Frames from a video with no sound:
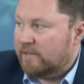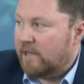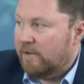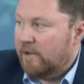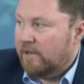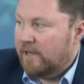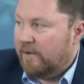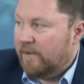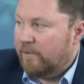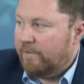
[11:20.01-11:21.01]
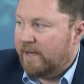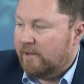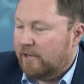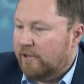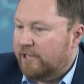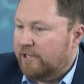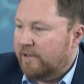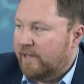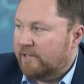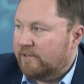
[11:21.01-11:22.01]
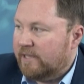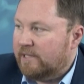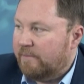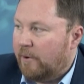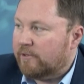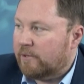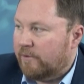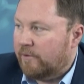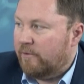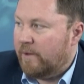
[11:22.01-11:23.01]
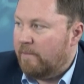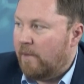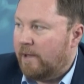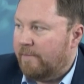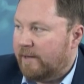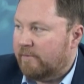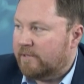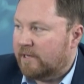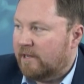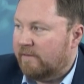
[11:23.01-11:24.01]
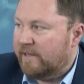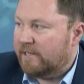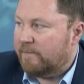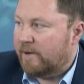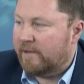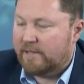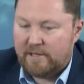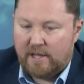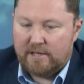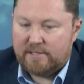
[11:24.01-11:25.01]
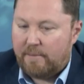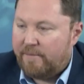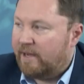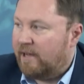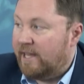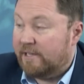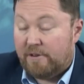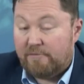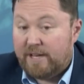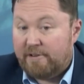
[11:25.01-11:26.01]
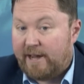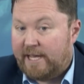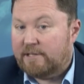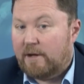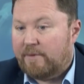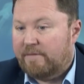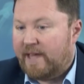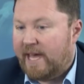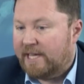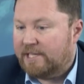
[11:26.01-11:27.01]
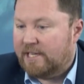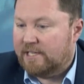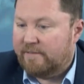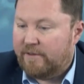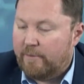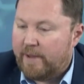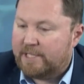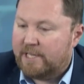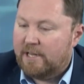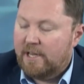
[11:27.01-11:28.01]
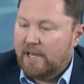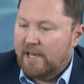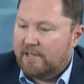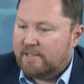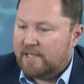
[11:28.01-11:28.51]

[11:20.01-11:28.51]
So, you know, it would be that, could you do this, or is it possible that we might be able to kind of experience something like this? And a really great example of that, actually, is if you imagine as